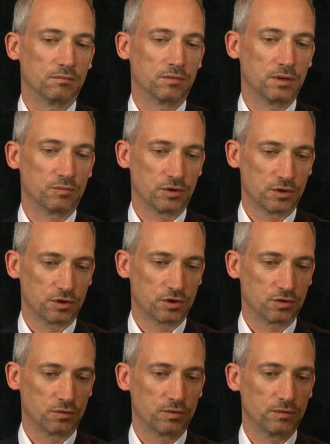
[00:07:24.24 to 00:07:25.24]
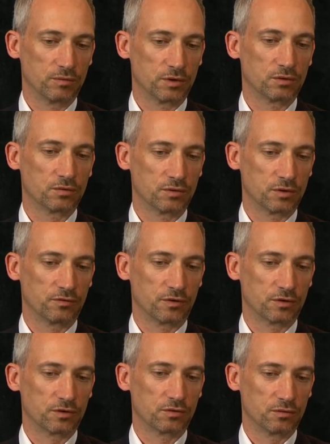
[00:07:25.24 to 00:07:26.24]
We are pretty sure we will do the
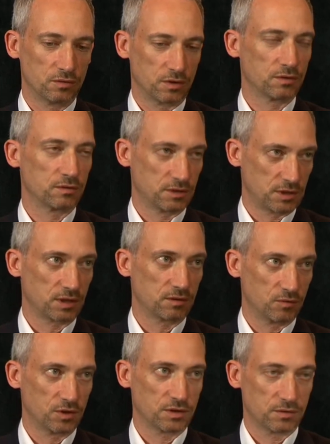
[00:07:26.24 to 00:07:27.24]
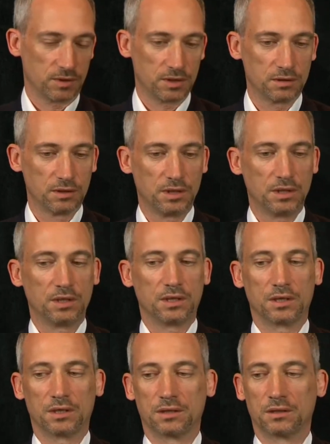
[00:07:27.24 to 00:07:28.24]
first 2, or the second one as well,
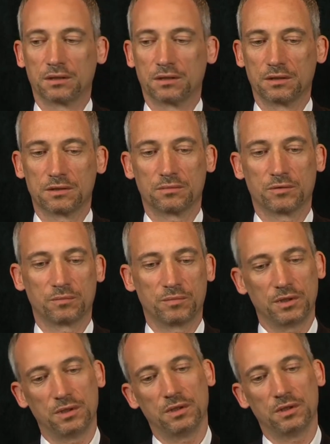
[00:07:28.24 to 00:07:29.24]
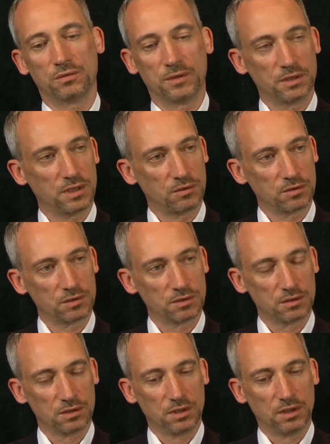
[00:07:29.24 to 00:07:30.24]
and this would be twin towers,
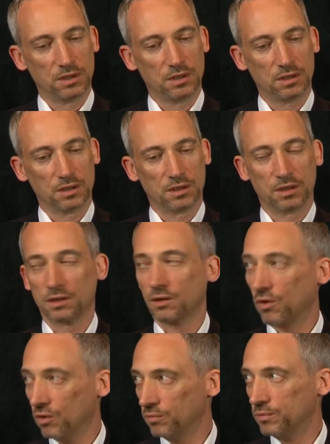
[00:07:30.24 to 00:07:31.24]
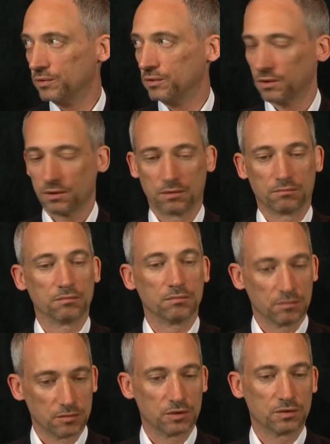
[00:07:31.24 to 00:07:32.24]
and hope
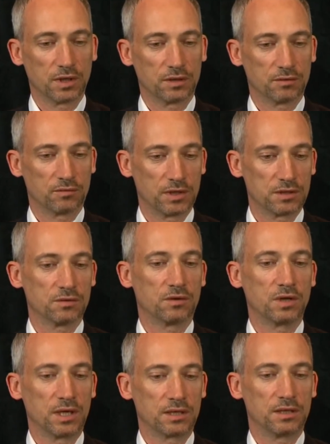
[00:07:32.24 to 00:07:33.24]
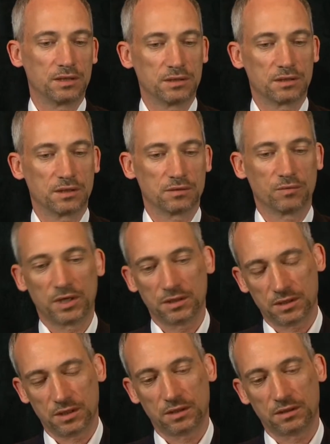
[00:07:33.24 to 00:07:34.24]
to get the rest, or at least, as Wei
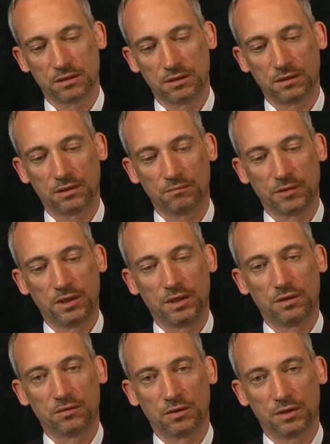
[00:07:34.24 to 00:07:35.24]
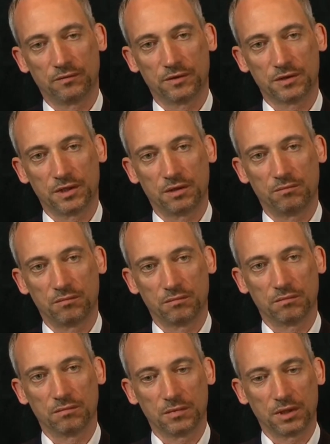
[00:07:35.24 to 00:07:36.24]
said, to have the same
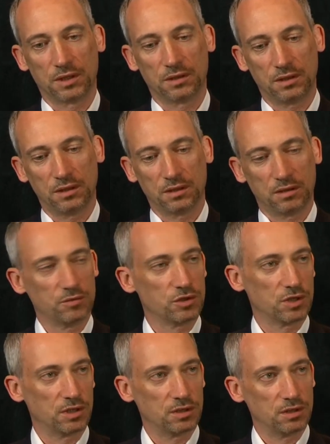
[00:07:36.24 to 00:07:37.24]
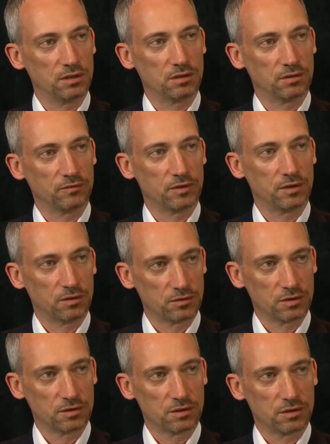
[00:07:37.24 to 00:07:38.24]
image idea of the
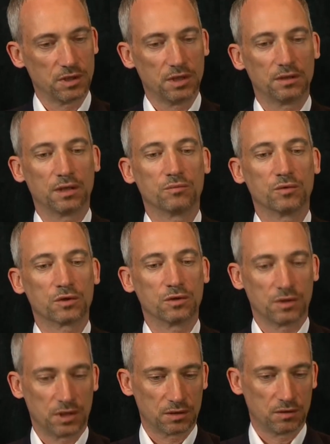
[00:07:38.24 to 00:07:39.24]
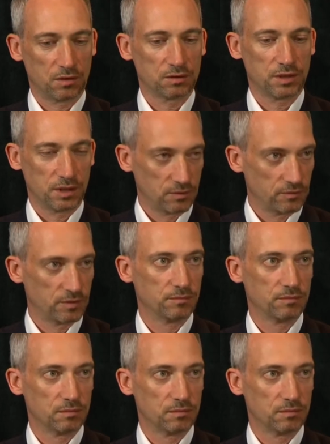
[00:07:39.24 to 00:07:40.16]
lotus that would connect all 10 of them.